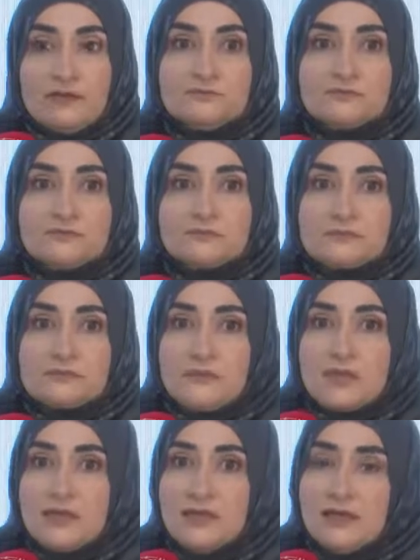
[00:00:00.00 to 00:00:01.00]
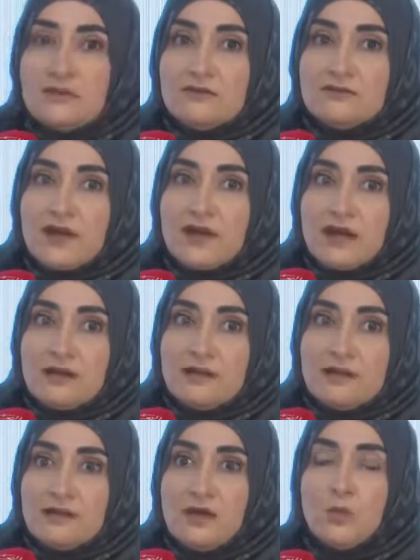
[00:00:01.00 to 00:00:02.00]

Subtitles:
whether in Bahrain or